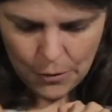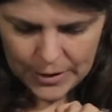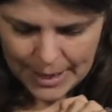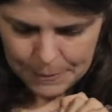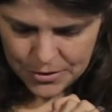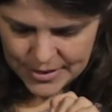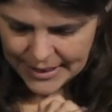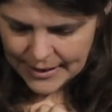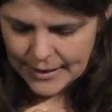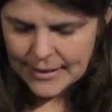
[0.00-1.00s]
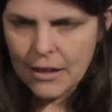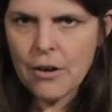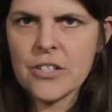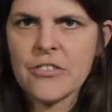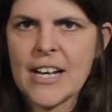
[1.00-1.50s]
Oh, and I'm using the
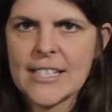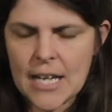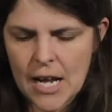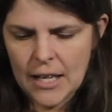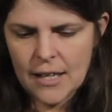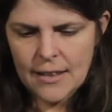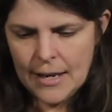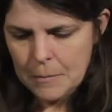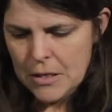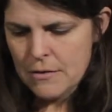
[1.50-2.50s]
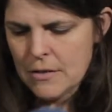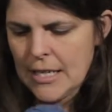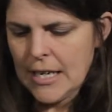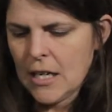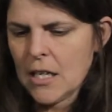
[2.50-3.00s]
contrast color that I'm
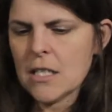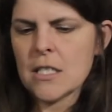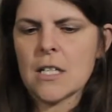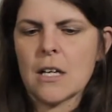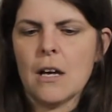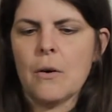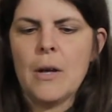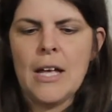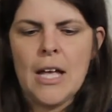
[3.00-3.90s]
using to go